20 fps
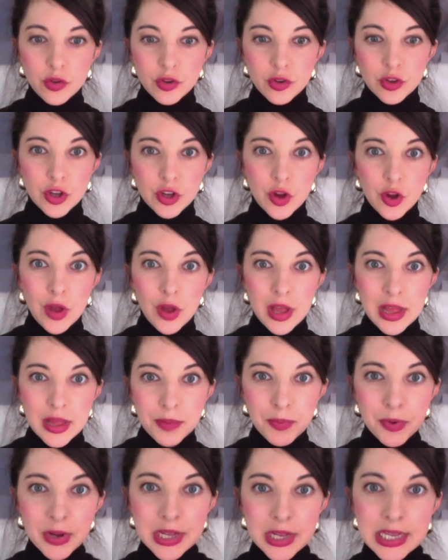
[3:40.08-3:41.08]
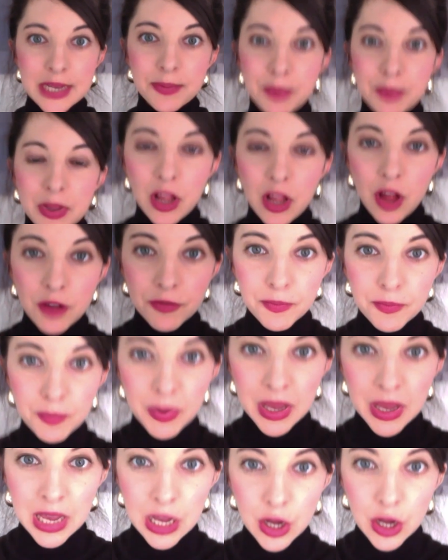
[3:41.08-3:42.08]
So in the principle of
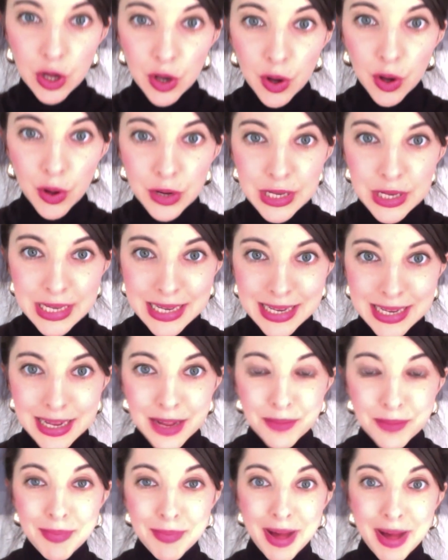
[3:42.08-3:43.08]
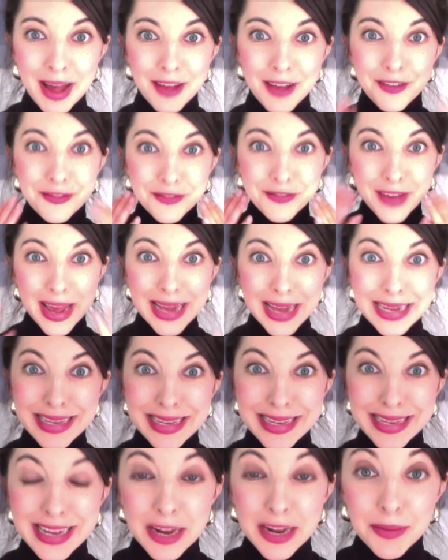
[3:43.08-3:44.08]
being closer, my
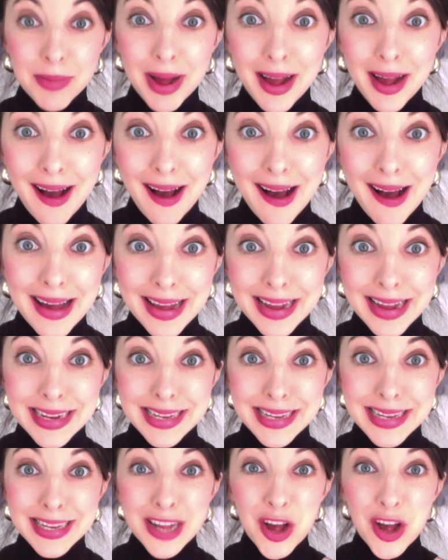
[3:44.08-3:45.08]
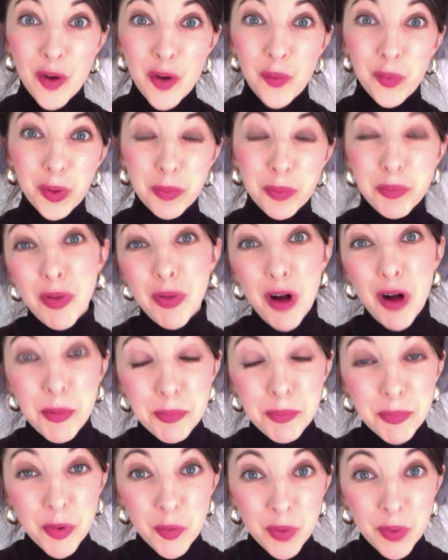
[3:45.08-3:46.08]
face, my eyes will
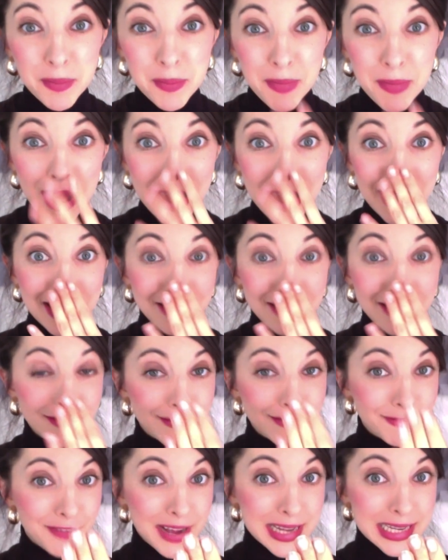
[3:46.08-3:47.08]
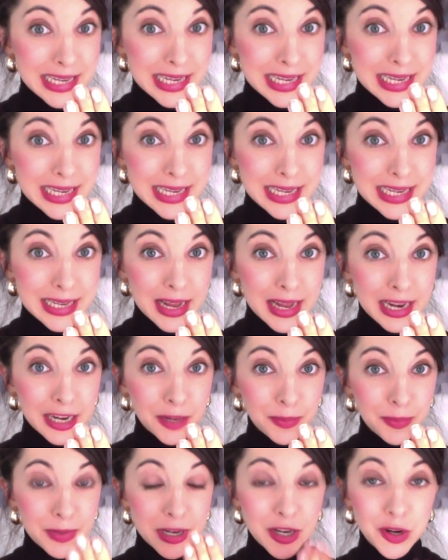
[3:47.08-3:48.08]
pop when my face is a little
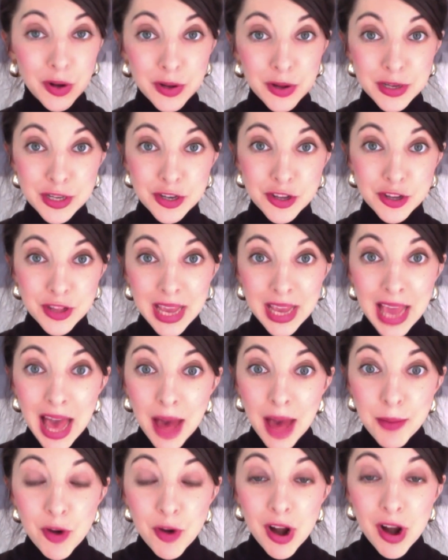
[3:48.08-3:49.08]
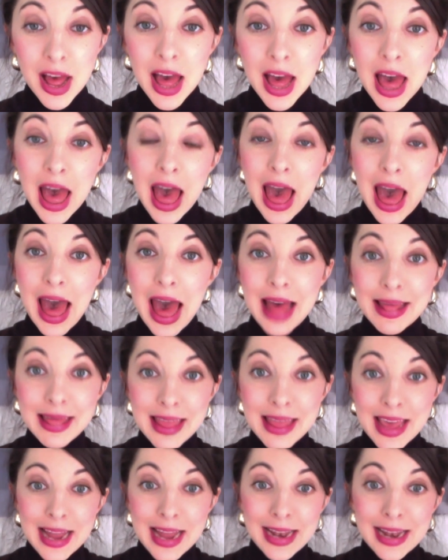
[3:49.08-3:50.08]
bit closer to the camera, and
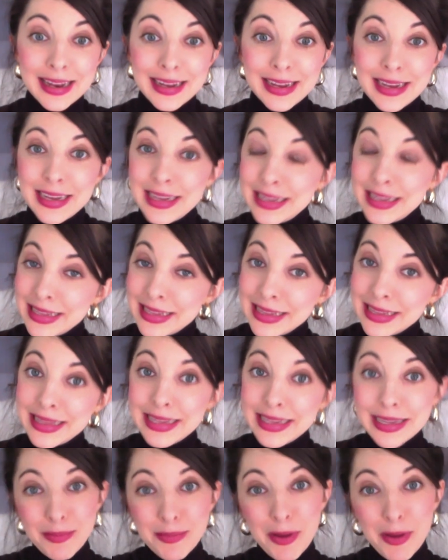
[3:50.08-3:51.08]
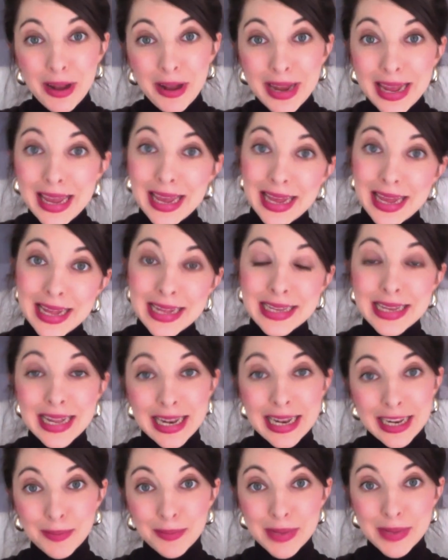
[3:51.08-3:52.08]
then my body is a
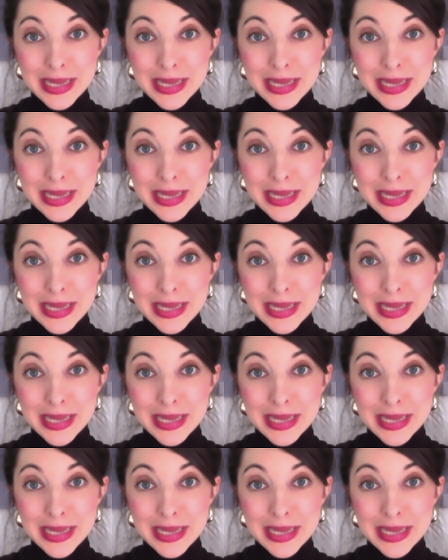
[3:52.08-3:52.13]
little bit